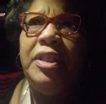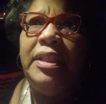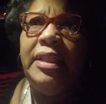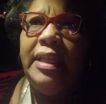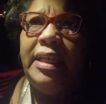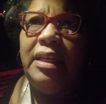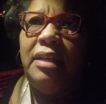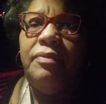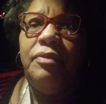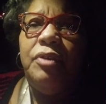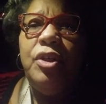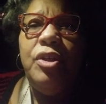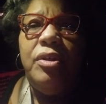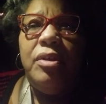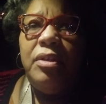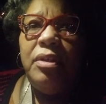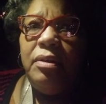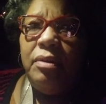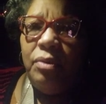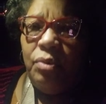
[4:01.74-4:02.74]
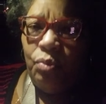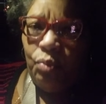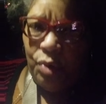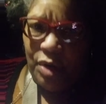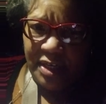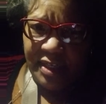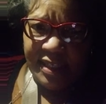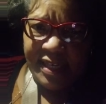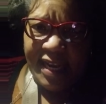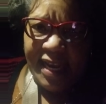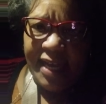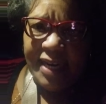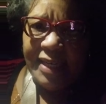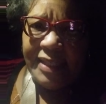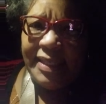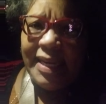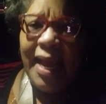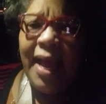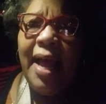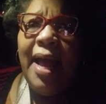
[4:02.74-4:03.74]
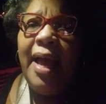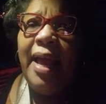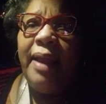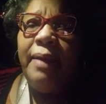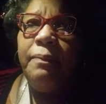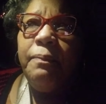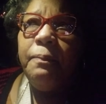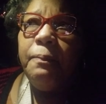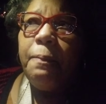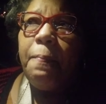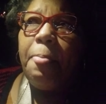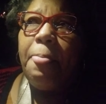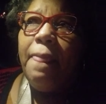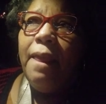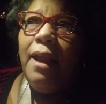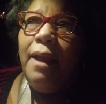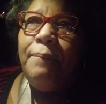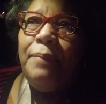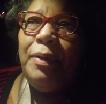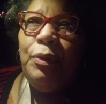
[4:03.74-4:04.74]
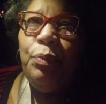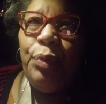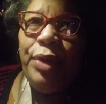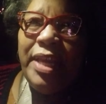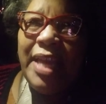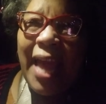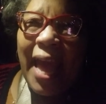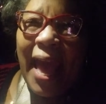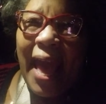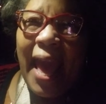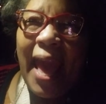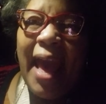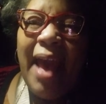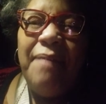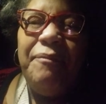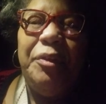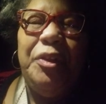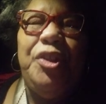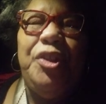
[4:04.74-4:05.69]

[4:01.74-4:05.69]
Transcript: live one day at a time. But we have